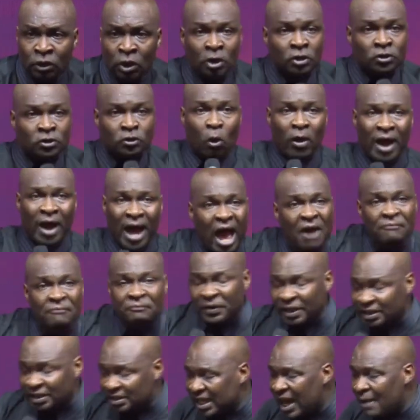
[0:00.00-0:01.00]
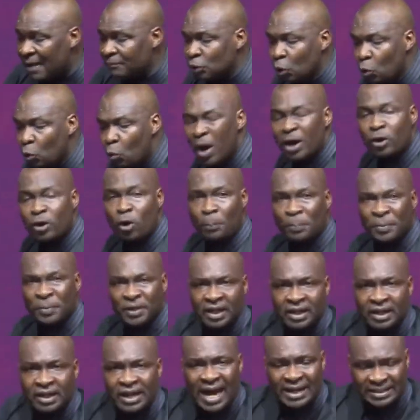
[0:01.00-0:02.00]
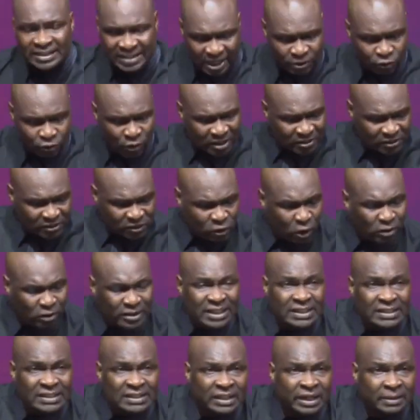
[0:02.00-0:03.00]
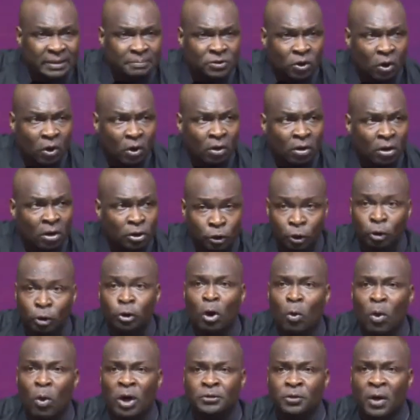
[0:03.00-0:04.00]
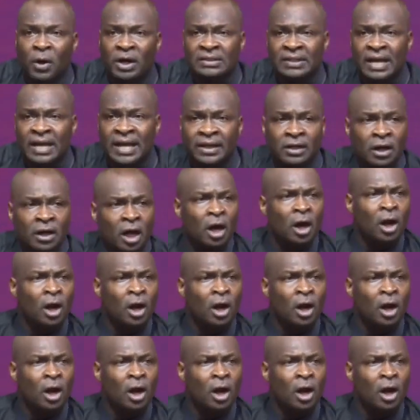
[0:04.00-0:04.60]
So every time you wake up in the night and you are studying scripture, do you know what you are saying?